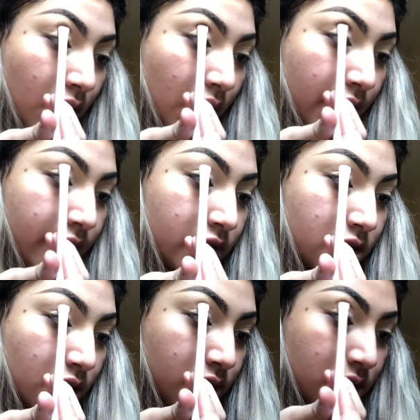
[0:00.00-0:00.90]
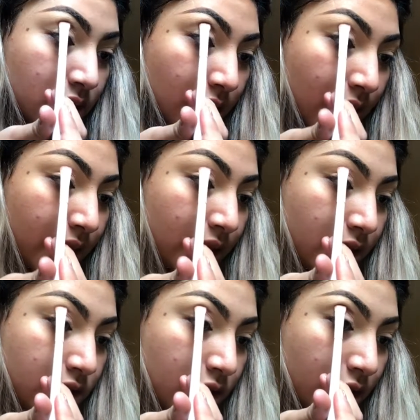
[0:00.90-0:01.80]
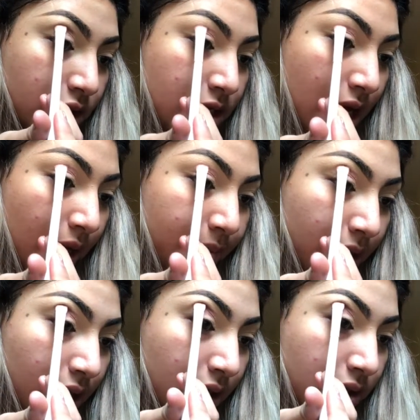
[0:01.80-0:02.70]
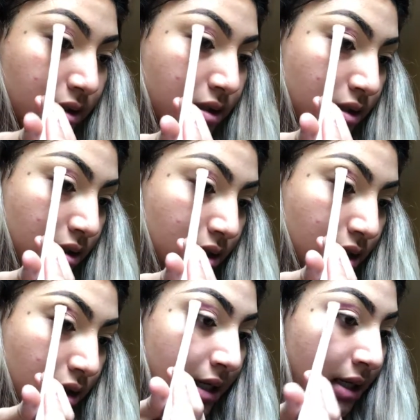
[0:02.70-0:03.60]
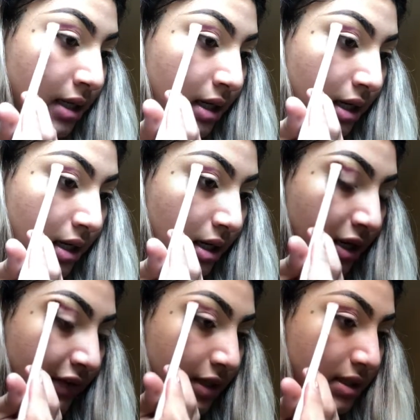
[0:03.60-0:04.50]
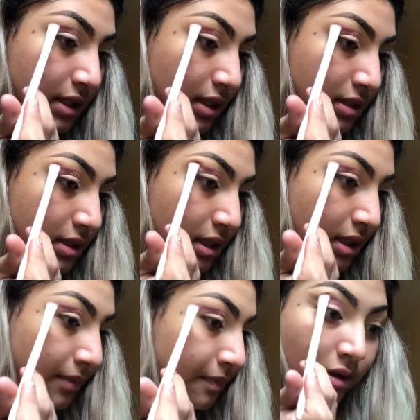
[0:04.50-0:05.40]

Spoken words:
Ever so slightly start tapping it. Le van a hacer así.